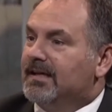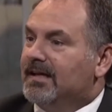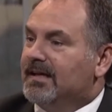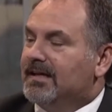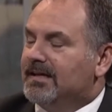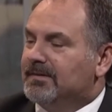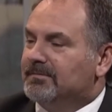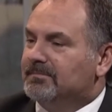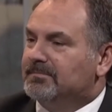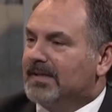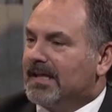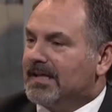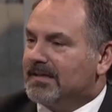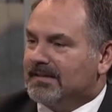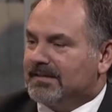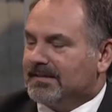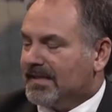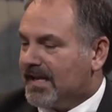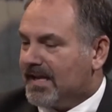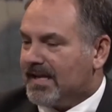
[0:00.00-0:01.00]
um,
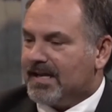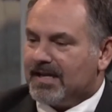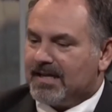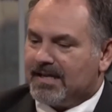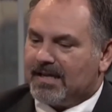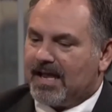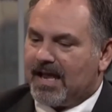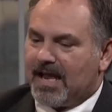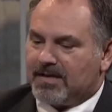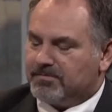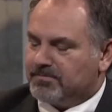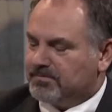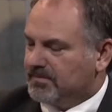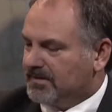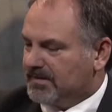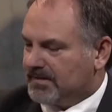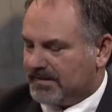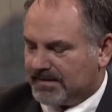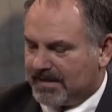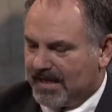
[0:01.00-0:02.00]
they they had
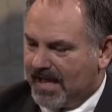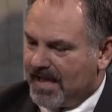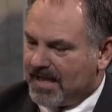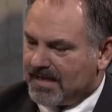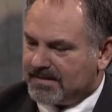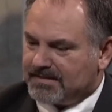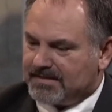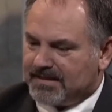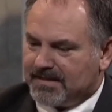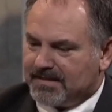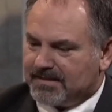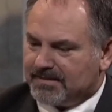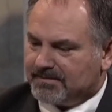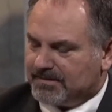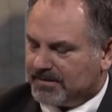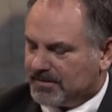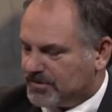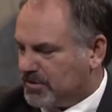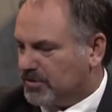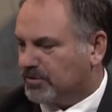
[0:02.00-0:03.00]
had uh,
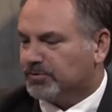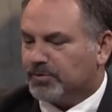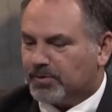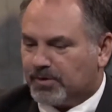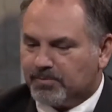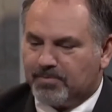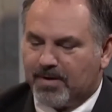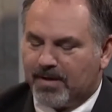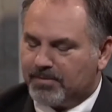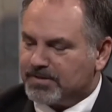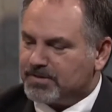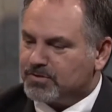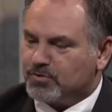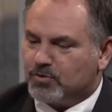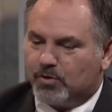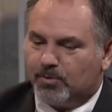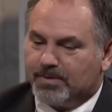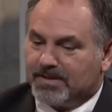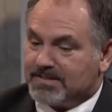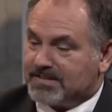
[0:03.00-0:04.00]
the children in public
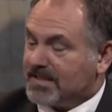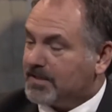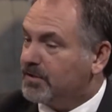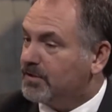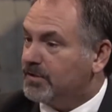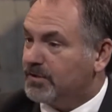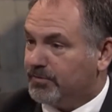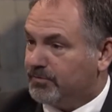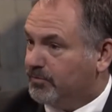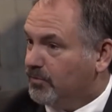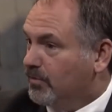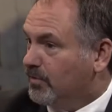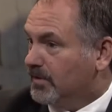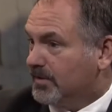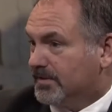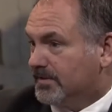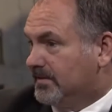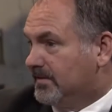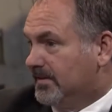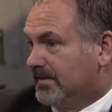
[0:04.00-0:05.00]
school because they couldn't
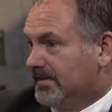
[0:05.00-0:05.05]
afford